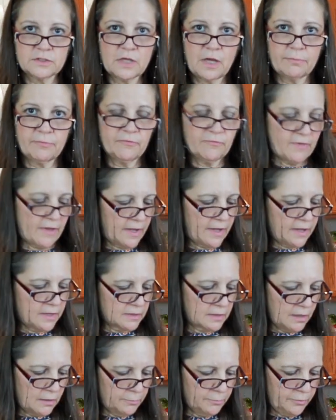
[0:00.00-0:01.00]
On top of
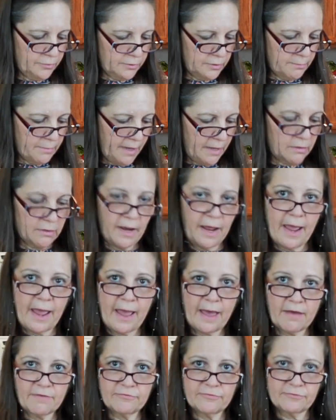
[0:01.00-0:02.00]
that, I'll put about
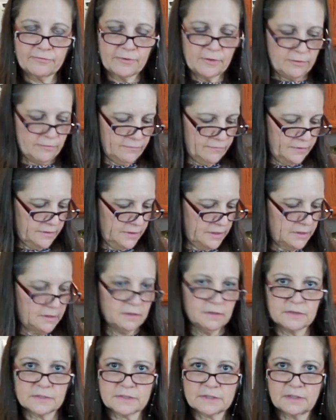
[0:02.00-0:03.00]
1/2 of
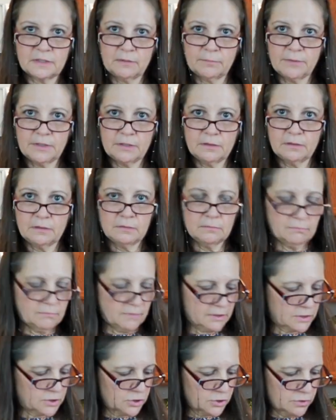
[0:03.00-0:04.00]
the cinnamon
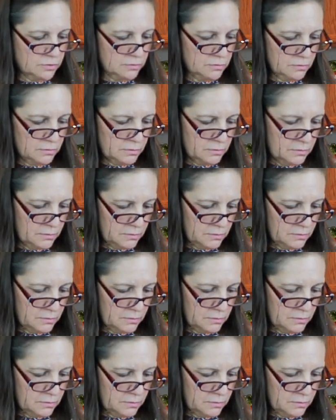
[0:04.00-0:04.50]
mixture.